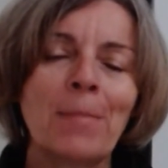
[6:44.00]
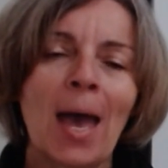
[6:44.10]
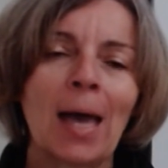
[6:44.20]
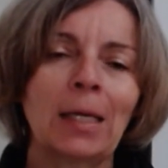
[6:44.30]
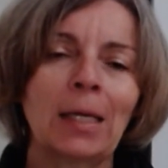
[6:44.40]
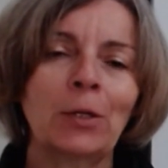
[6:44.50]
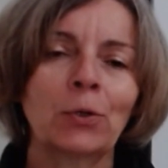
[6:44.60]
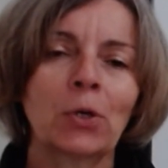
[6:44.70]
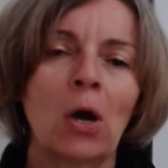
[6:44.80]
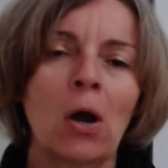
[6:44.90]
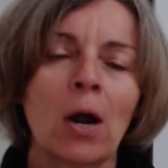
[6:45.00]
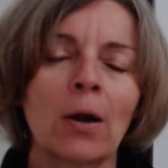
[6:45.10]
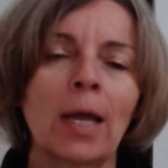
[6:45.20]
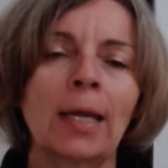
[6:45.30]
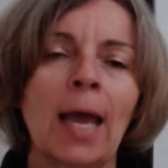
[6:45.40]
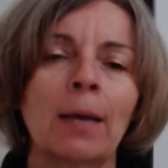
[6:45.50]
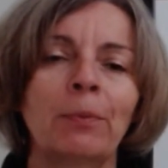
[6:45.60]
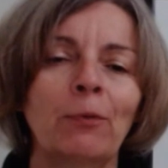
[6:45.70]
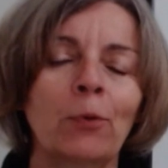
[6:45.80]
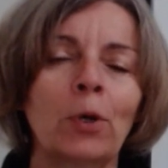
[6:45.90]
mat in your car and
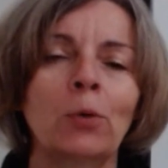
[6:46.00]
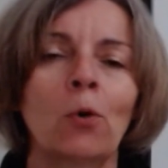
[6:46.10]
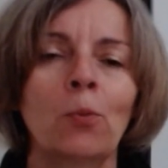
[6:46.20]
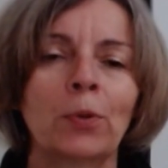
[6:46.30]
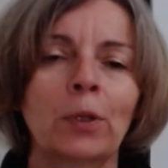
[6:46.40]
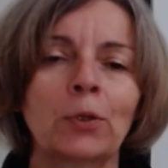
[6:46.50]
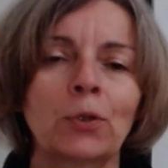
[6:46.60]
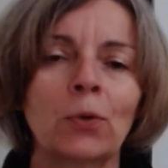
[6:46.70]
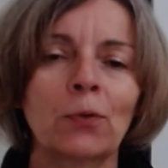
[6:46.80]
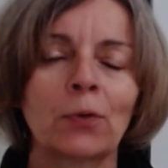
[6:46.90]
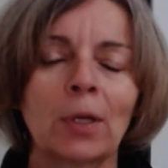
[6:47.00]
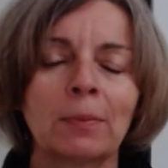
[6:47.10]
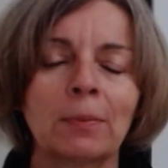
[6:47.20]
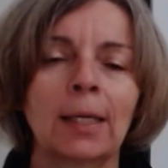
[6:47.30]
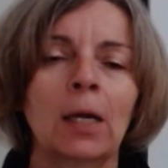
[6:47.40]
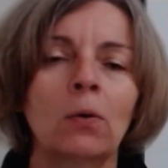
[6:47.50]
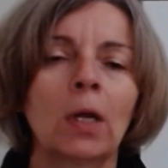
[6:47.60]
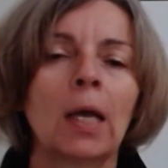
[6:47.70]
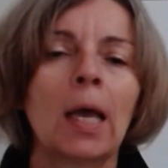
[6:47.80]
before you open the door for them to get out